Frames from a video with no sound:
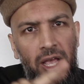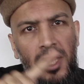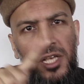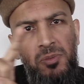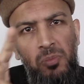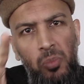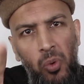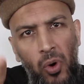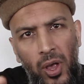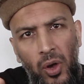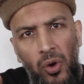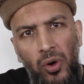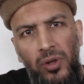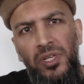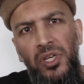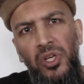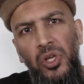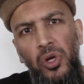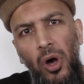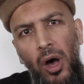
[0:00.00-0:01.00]
is
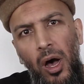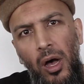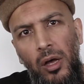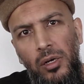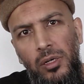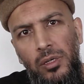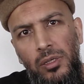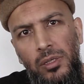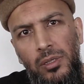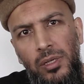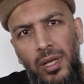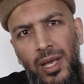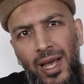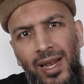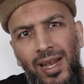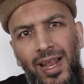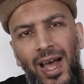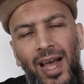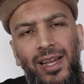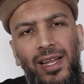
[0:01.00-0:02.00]
boycotting your uncle,
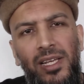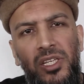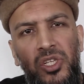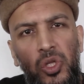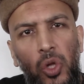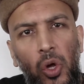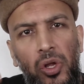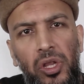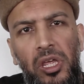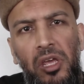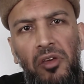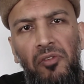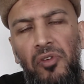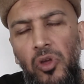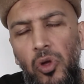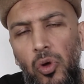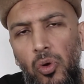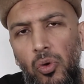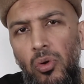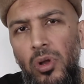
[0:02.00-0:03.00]
that does not give
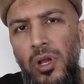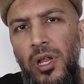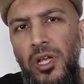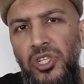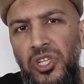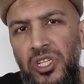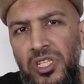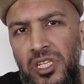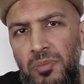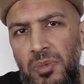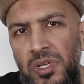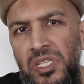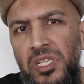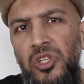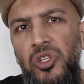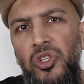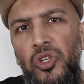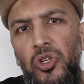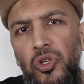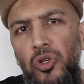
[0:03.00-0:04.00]
you
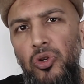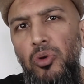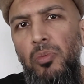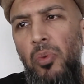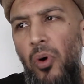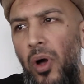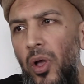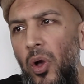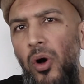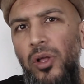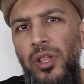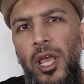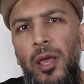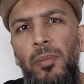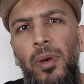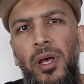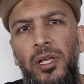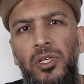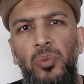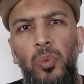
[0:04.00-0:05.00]
legitimacy to you boycott
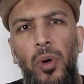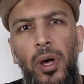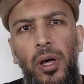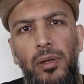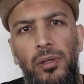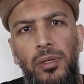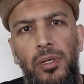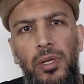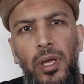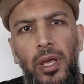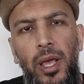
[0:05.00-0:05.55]
him as well.